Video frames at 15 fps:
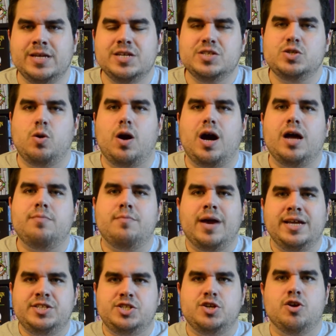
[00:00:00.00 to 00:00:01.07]
So on
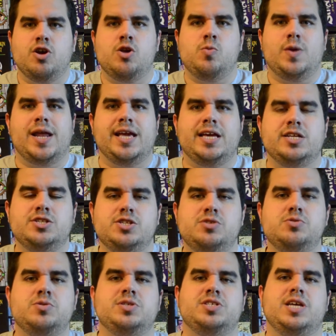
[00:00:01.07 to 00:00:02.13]
my turn, what I can
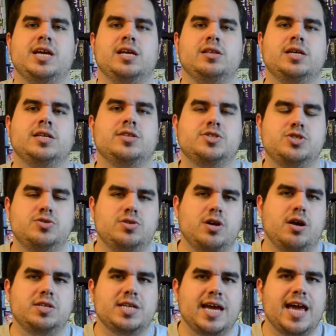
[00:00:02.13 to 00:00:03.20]
do is take a look at the 2
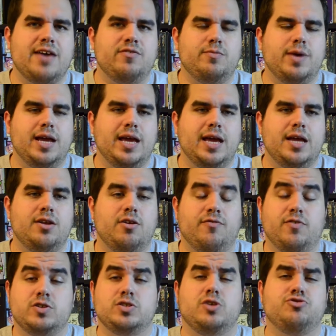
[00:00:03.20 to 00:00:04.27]
cards I have in my hand.
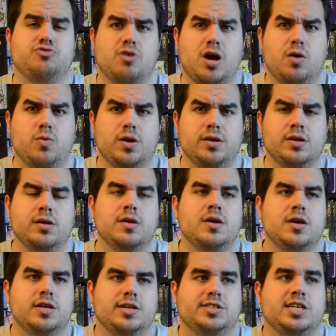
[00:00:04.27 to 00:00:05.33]
First, I'll draw one.
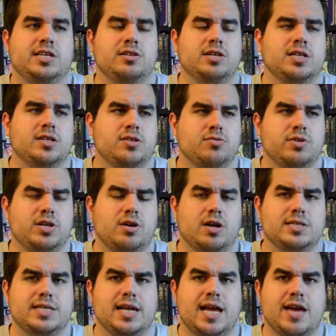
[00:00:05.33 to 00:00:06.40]
I'll take a look at the 3
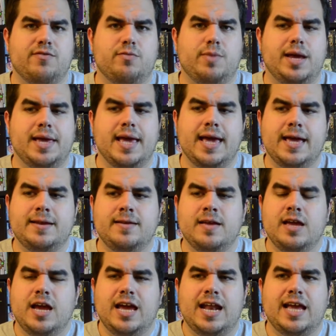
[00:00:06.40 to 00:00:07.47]
cards that I have in my hand,
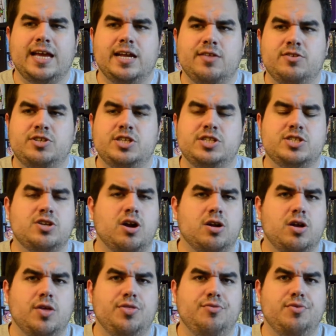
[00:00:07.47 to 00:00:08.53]
and I can either discard
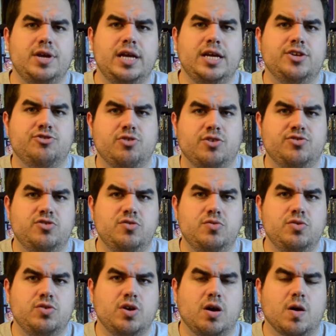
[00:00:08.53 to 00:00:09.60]
all 3 and draw 2
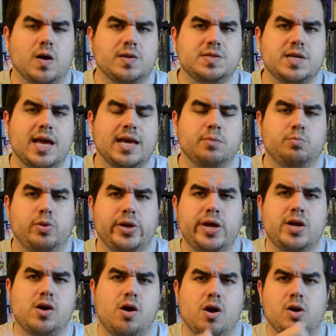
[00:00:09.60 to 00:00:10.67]
new cards. I can play a
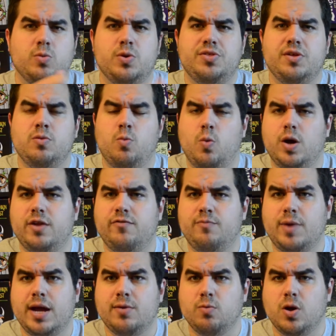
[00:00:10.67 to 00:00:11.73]
card within one of
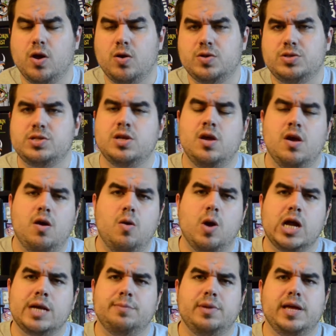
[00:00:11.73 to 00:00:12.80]
my rows, or
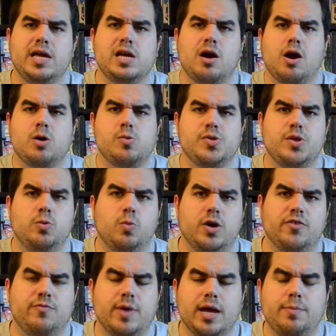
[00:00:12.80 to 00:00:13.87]
I can play a card within one
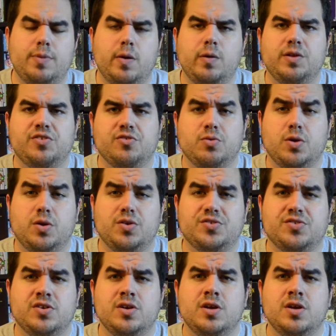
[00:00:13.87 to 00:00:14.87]
of my opponent's rows.